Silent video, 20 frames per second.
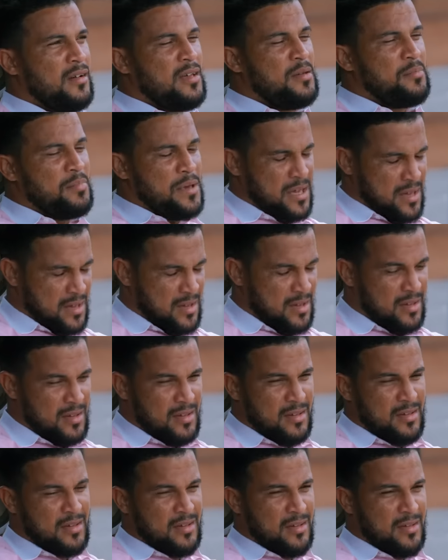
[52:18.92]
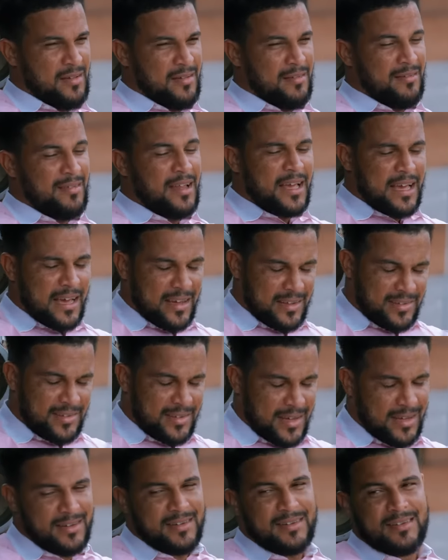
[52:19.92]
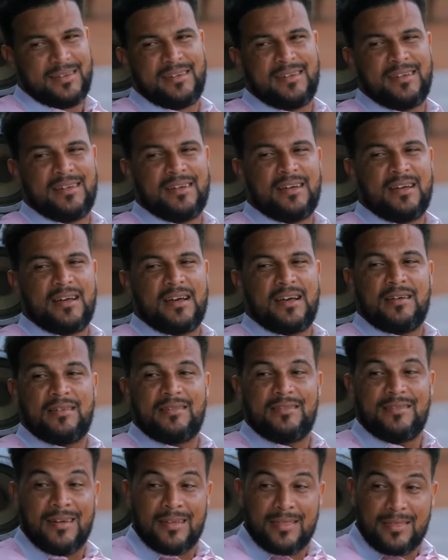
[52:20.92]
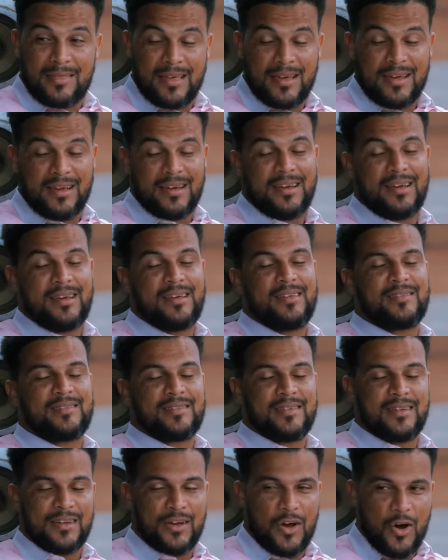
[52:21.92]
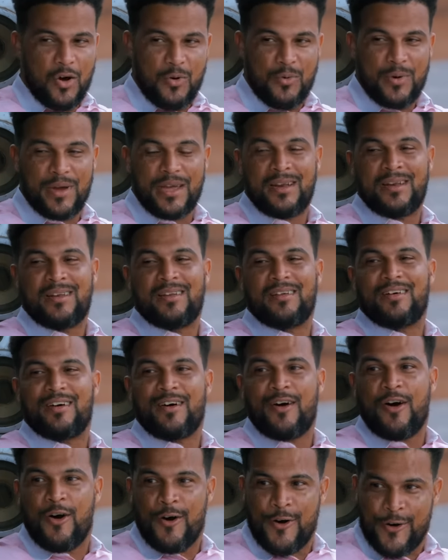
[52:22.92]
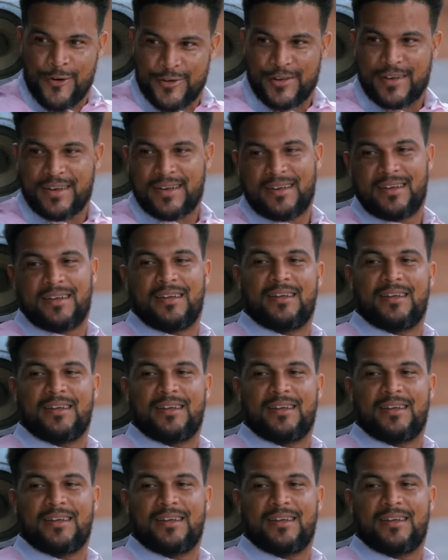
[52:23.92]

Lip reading: Ibe, like I said, nothing is going on.